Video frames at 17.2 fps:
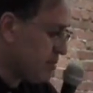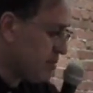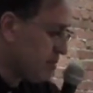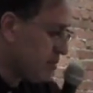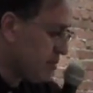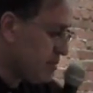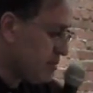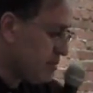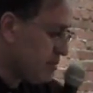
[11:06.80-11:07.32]

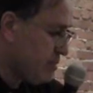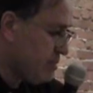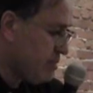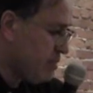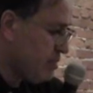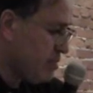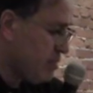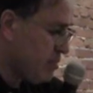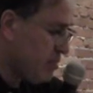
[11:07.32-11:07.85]

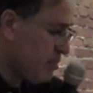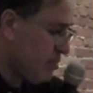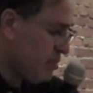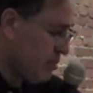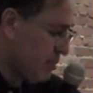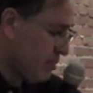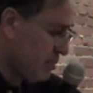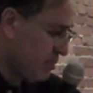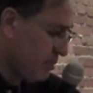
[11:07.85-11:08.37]

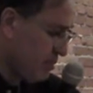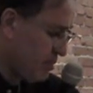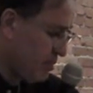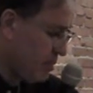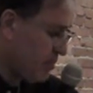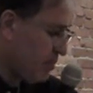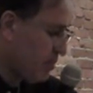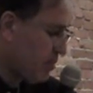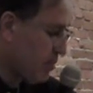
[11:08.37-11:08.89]

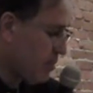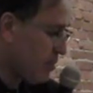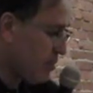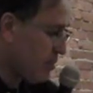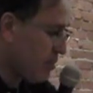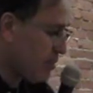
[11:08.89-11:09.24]
[no speech]